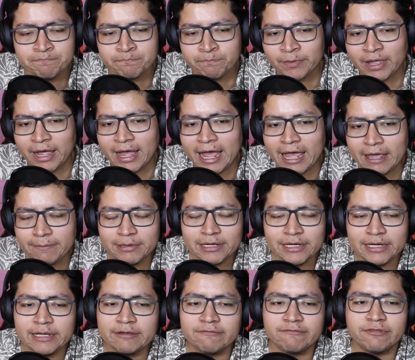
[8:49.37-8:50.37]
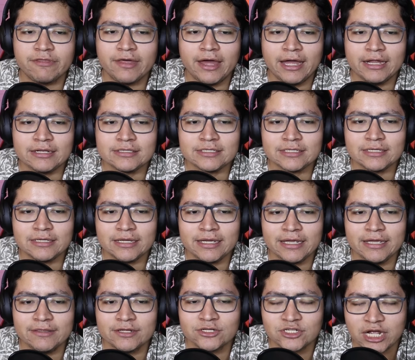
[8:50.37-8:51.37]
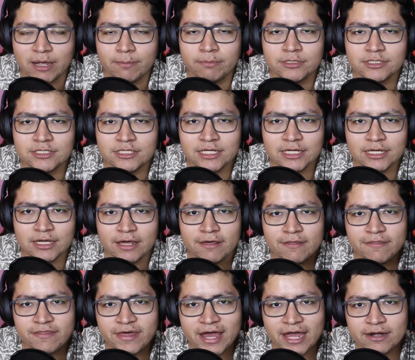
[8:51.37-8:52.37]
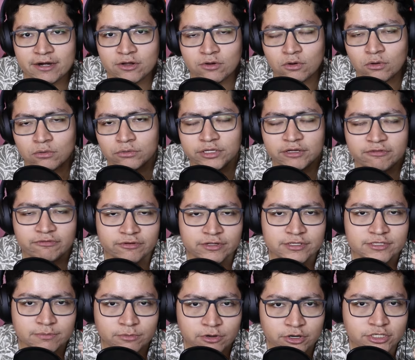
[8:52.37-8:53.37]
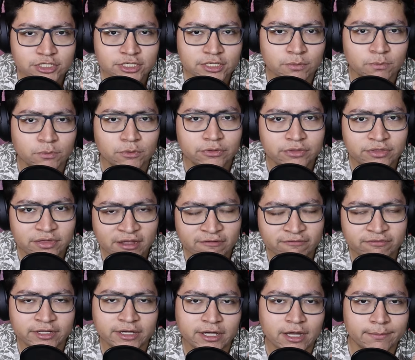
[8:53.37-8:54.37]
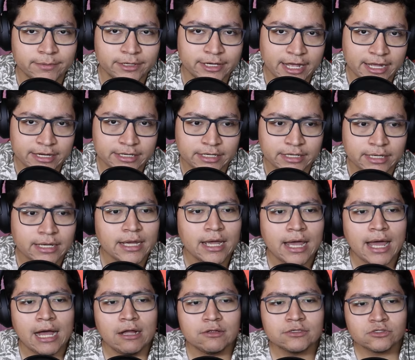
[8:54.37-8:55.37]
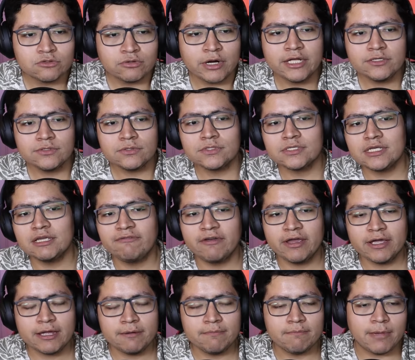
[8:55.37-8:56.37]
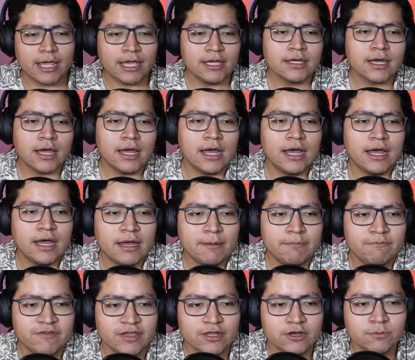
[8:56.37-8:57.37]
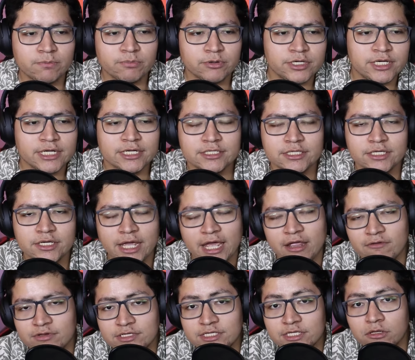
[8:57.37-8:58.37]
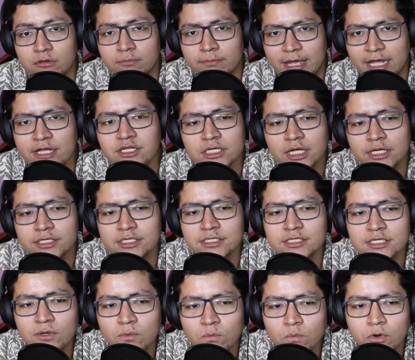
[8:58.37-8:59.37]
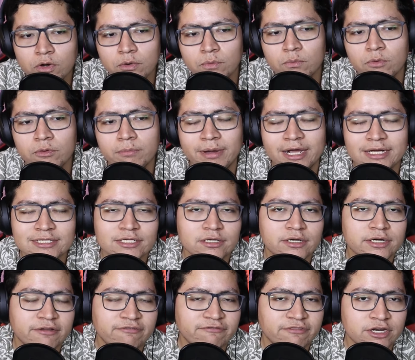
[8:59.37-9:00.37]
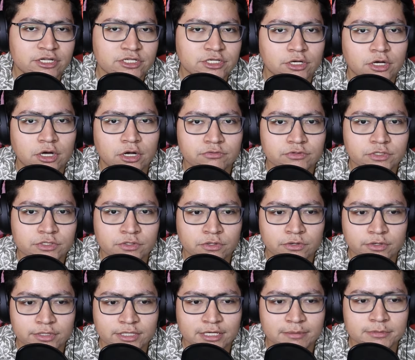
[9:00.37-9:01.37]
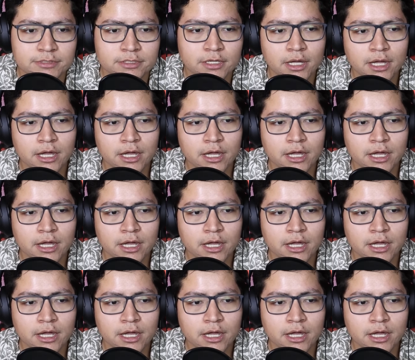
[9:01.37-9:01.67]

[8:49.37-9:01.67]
I believe that in the Champions League, that goal difference margin will definitely come in handy. I'll try to see if I can make a video predicting every single match and just see where would Barcelona finish in contrast to other teams.